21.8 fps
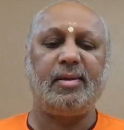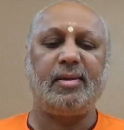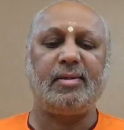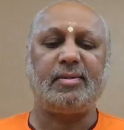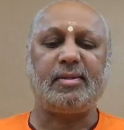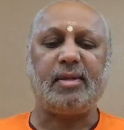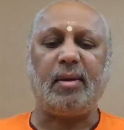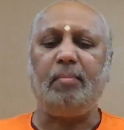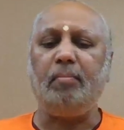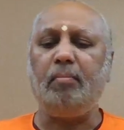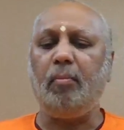
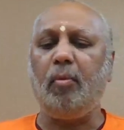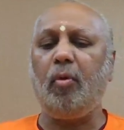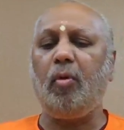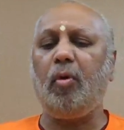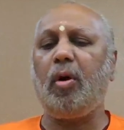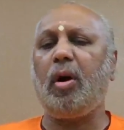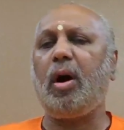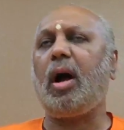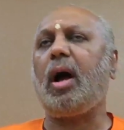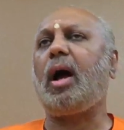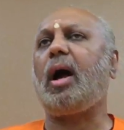
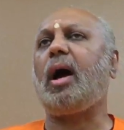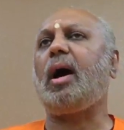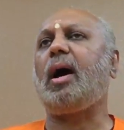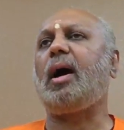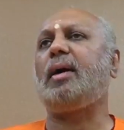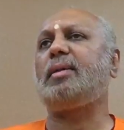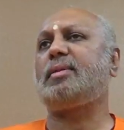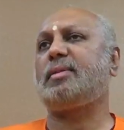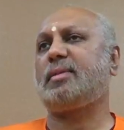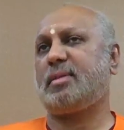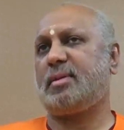
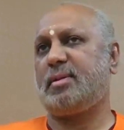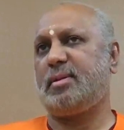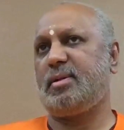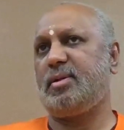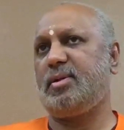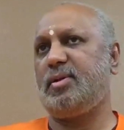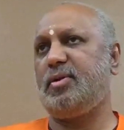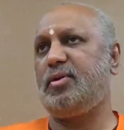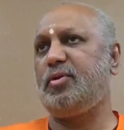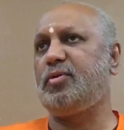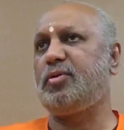sammohat,
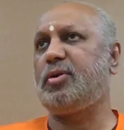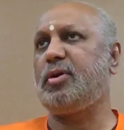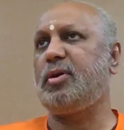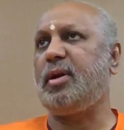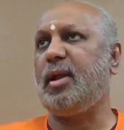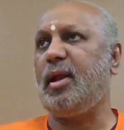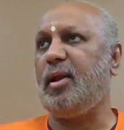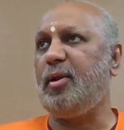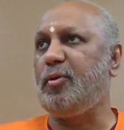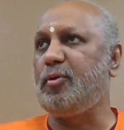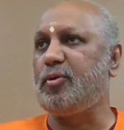due to
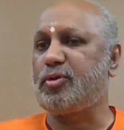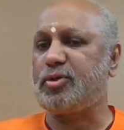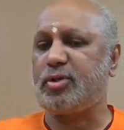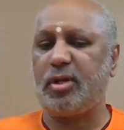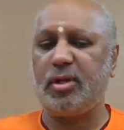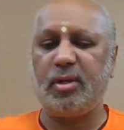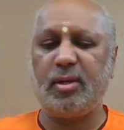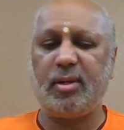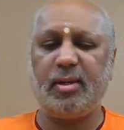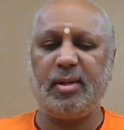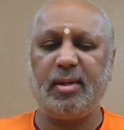
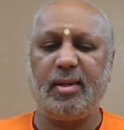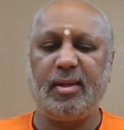delusion,